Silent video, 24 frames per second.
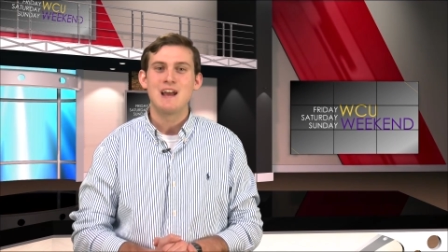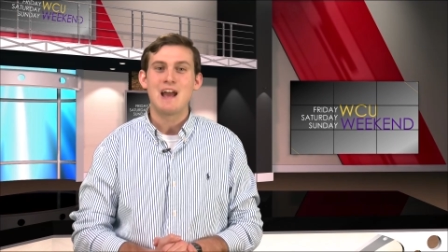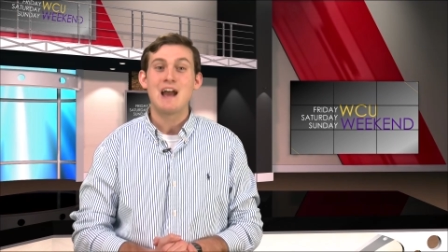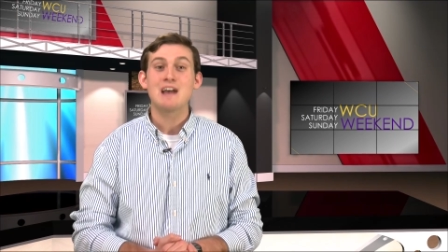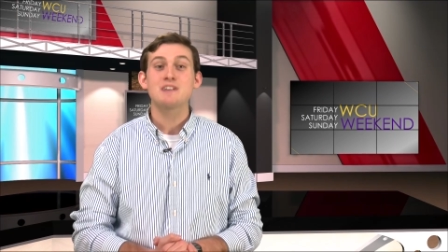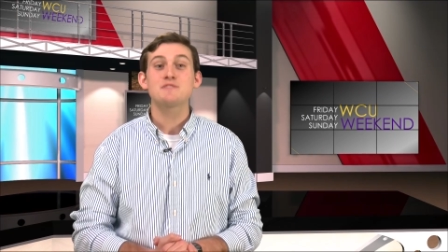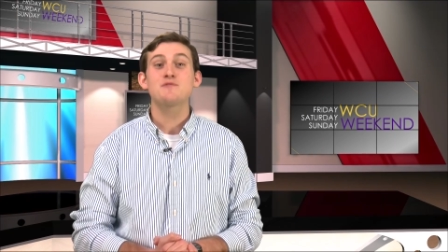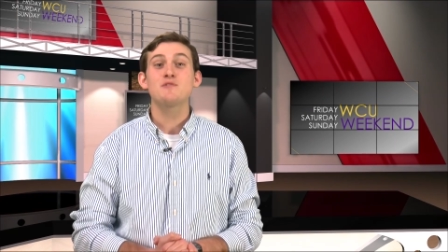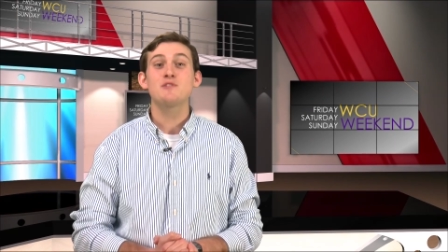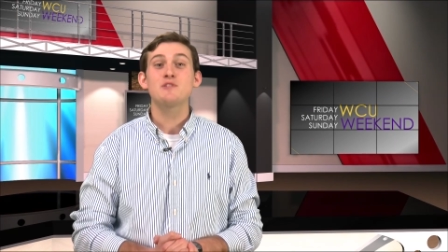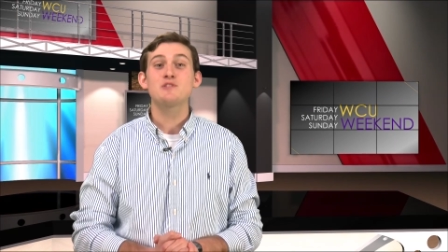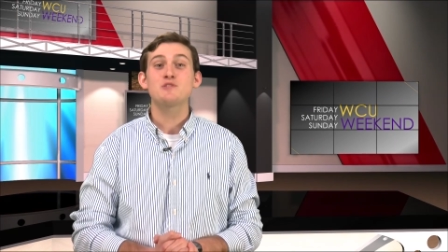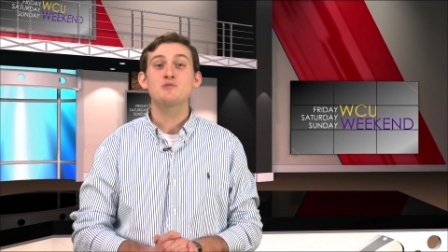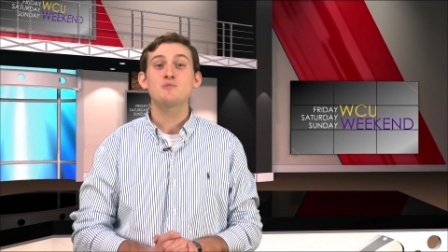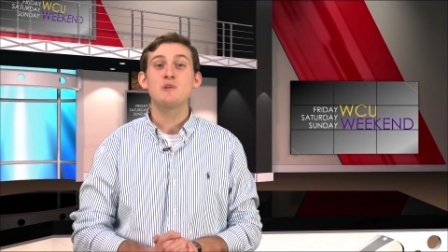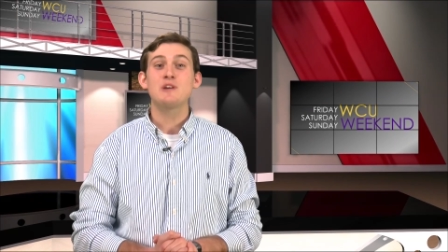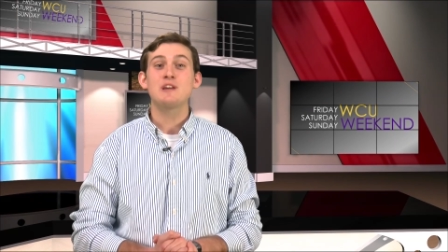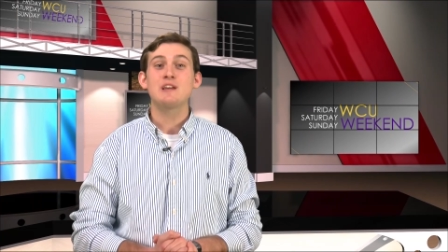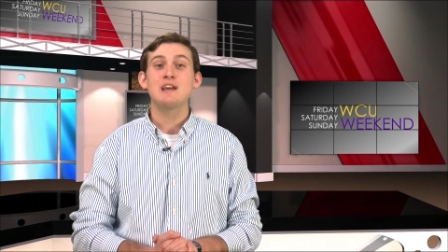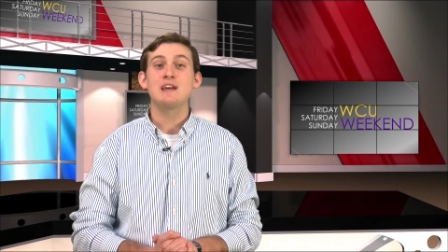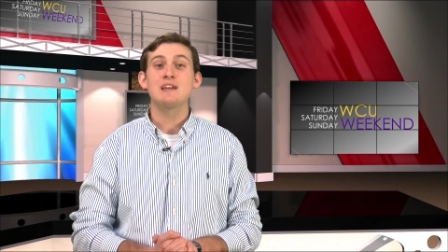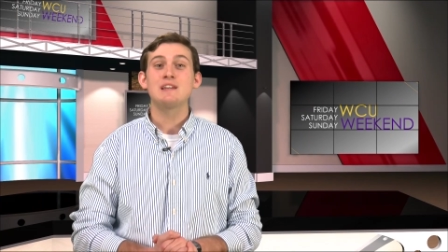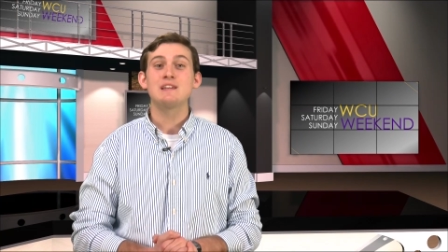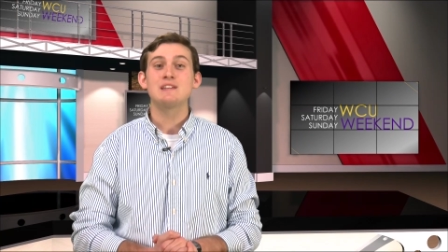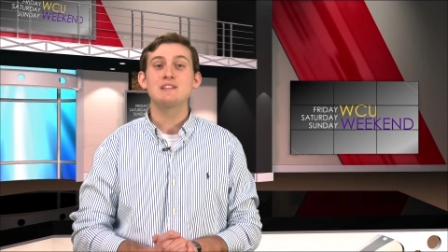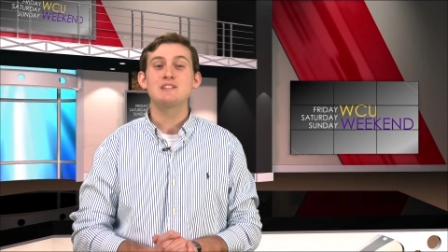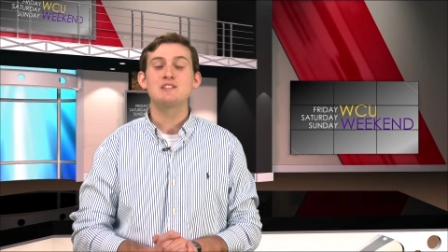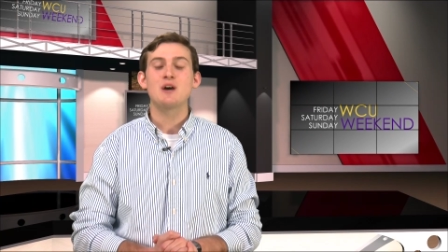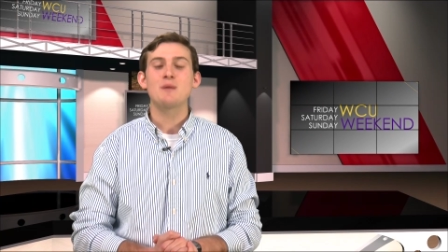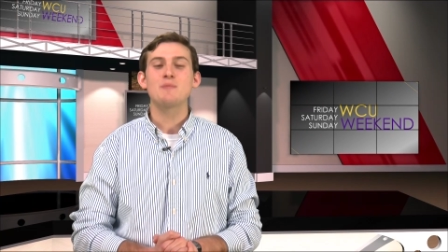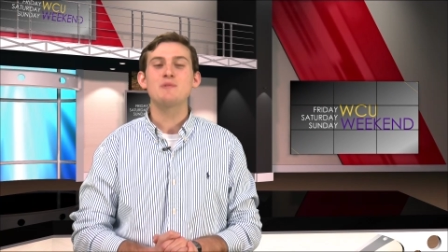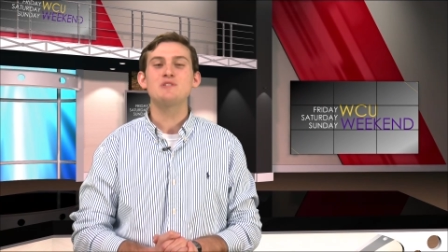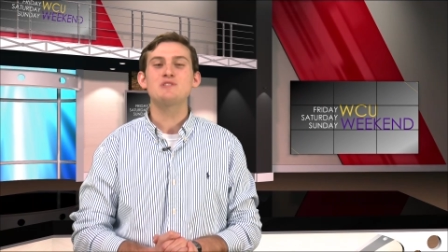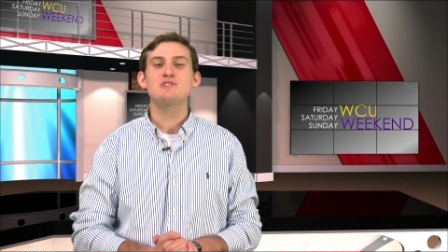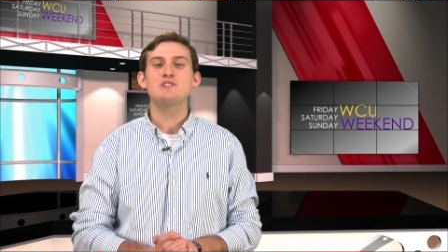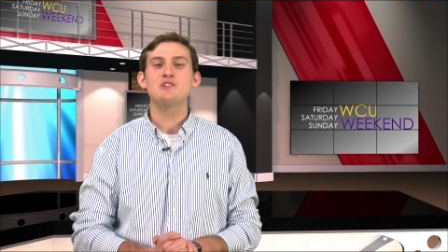As for this weekend,
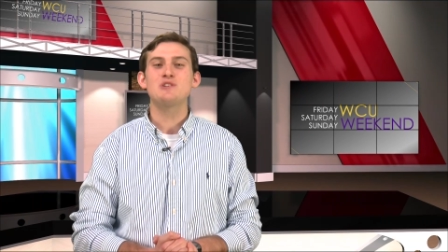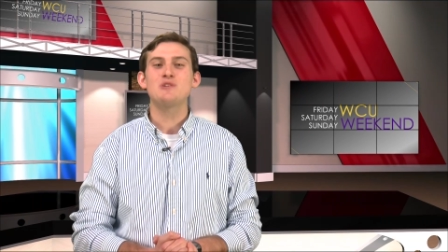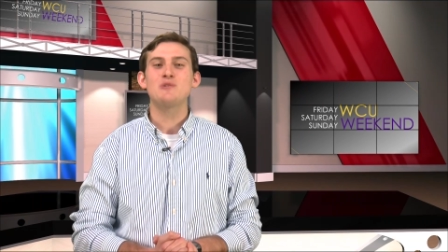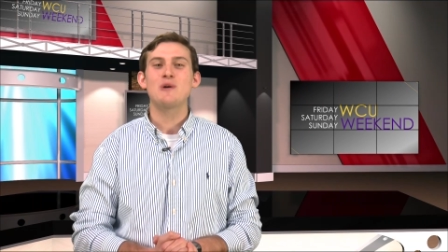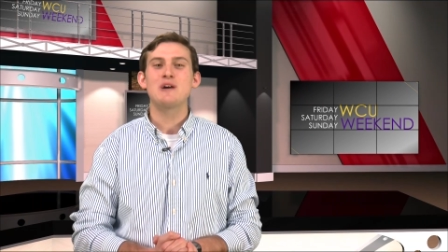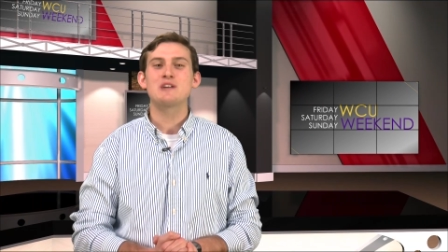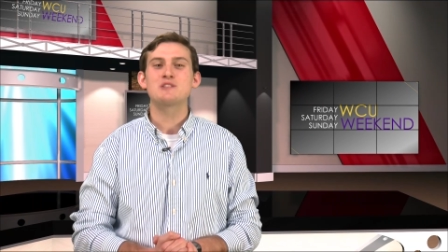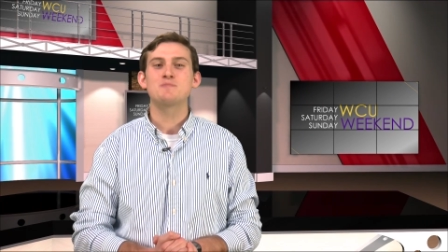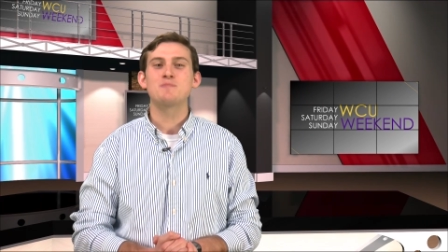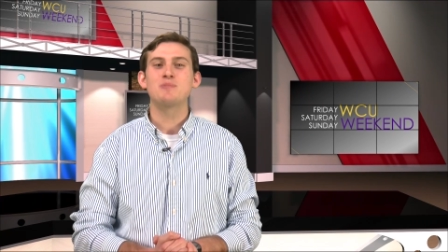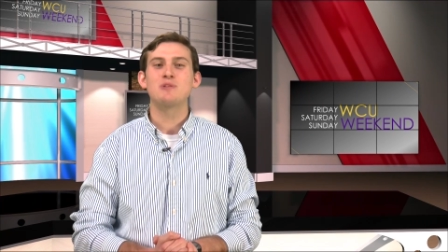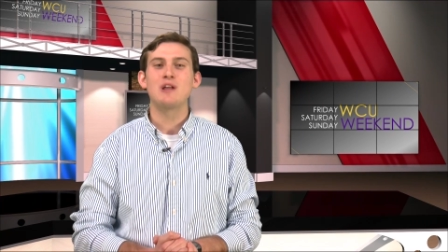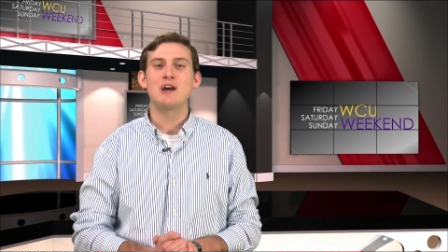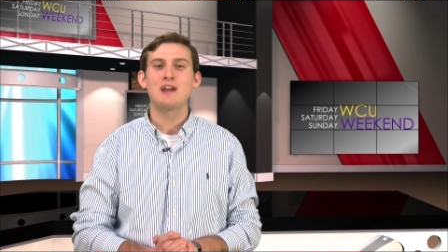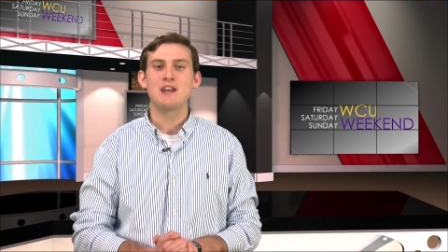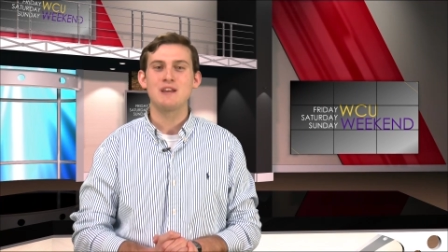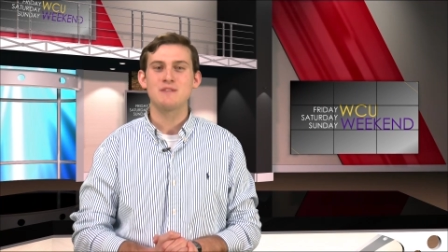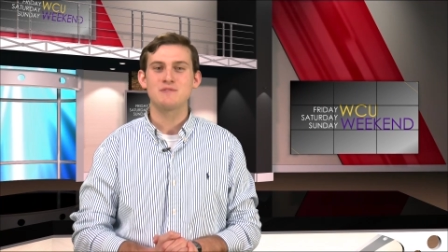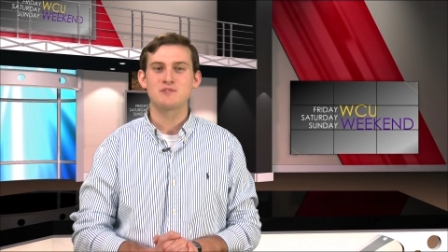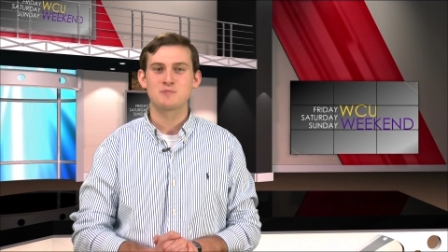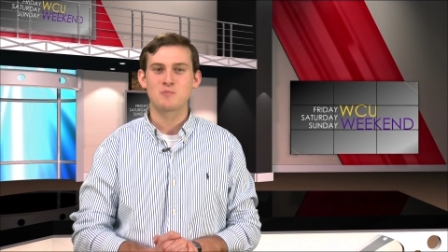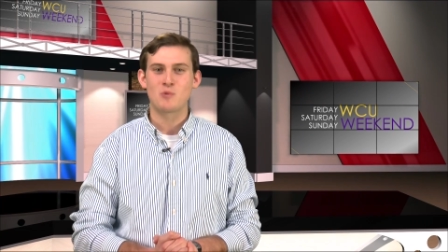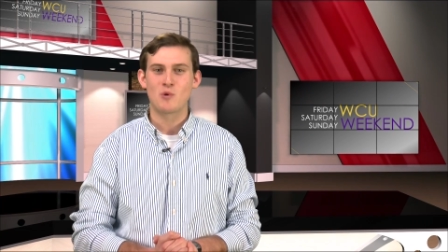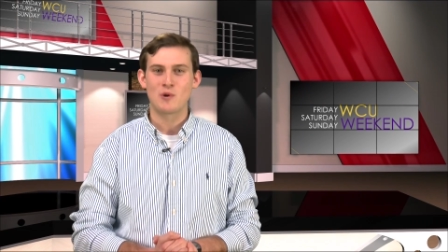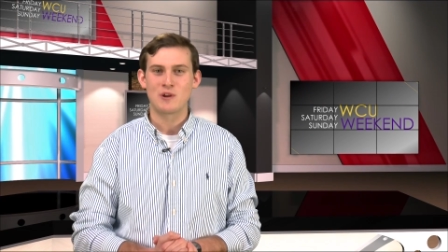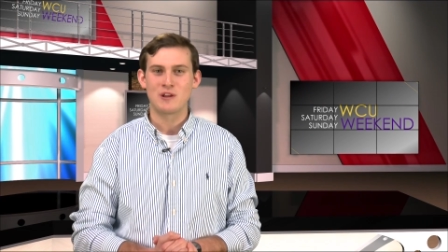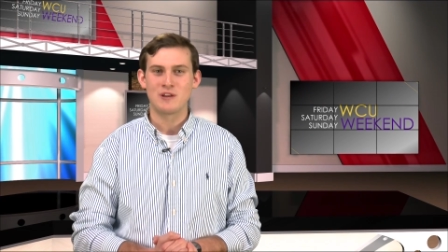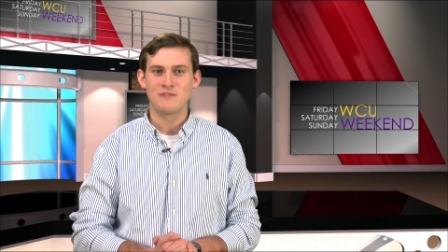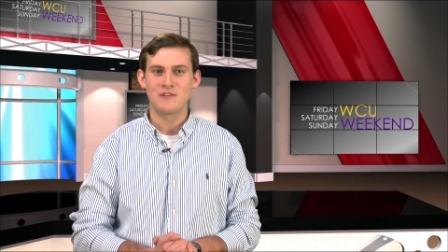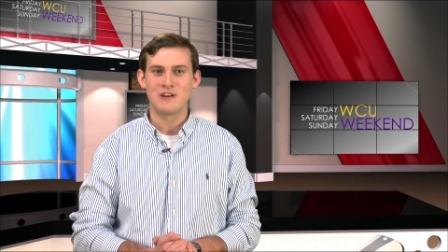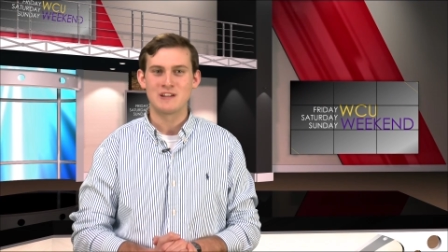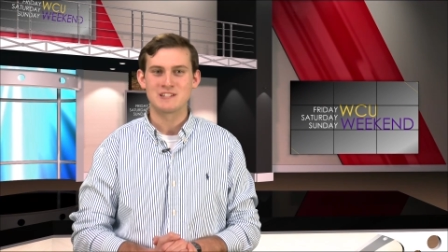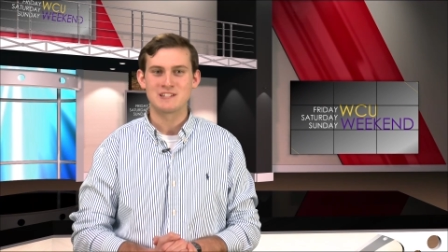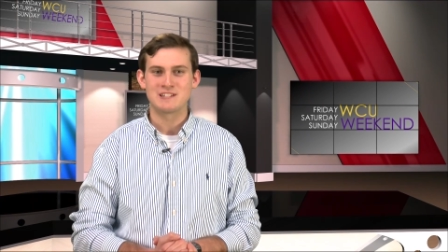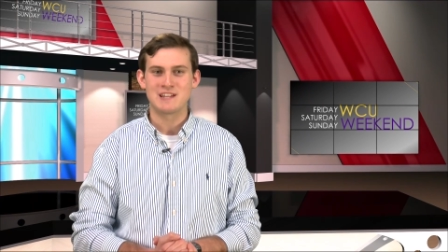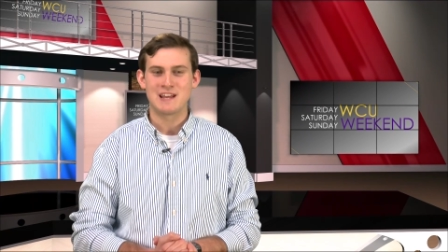WCU has plenty of sporting
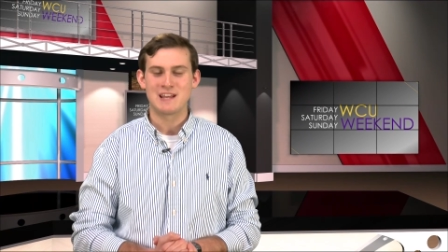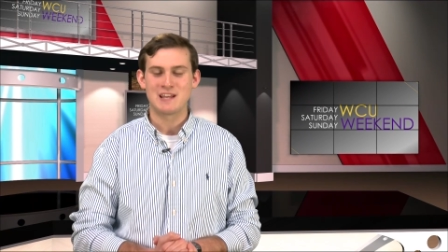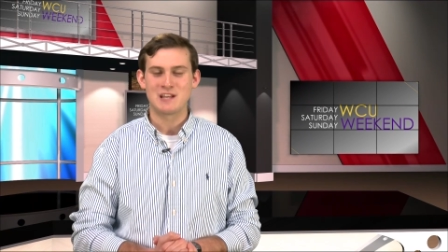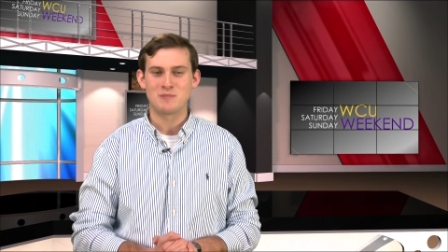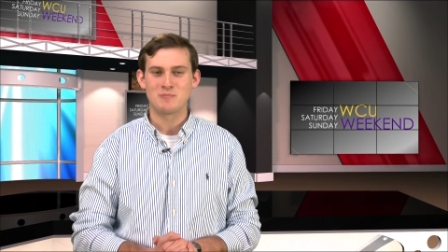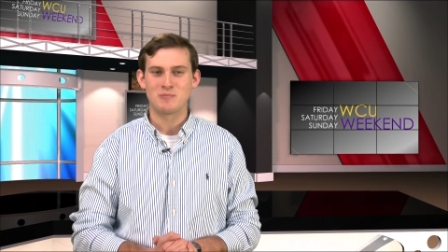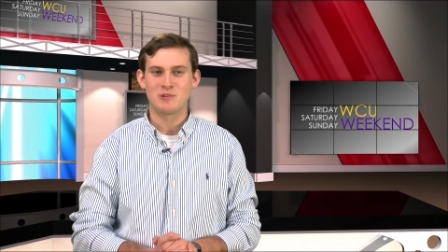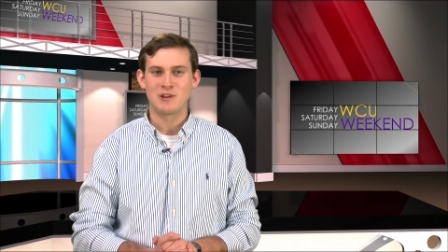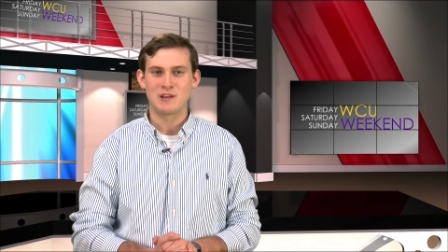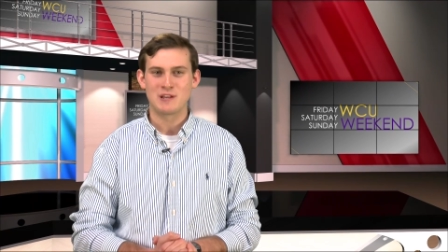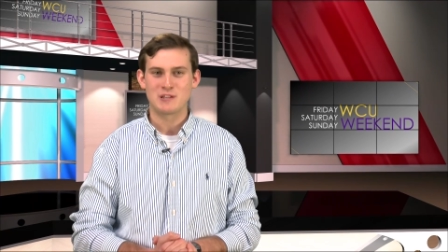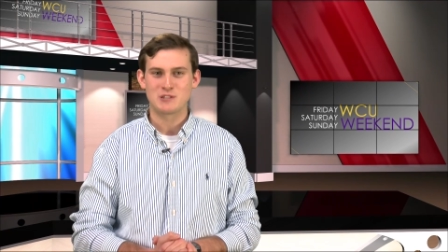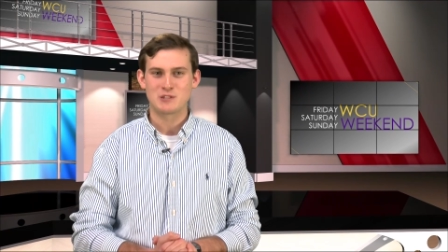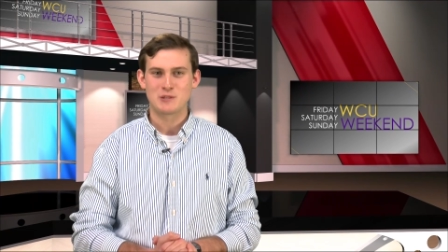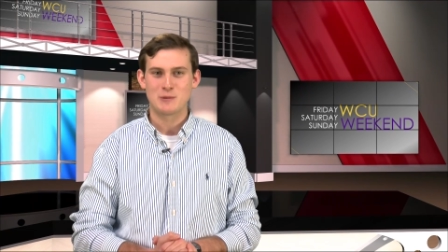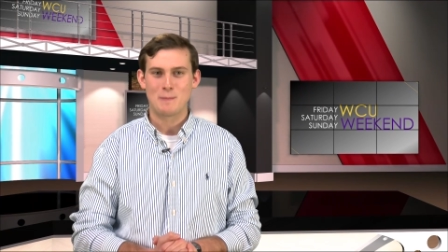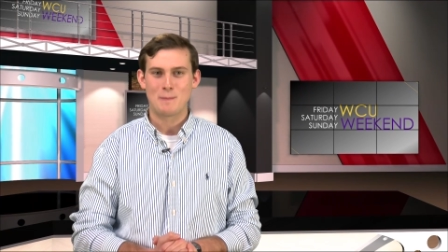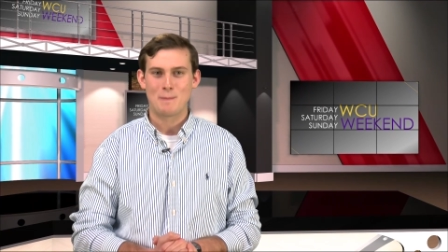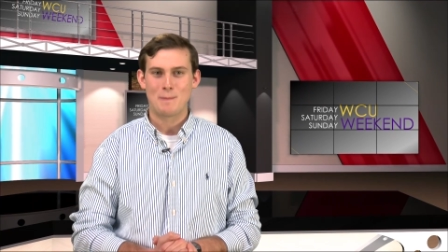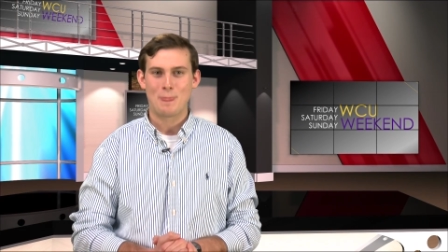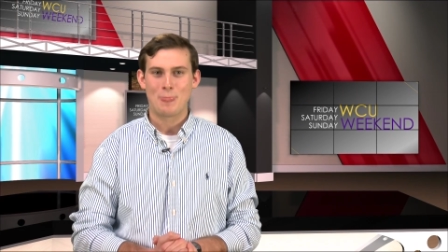events taking place.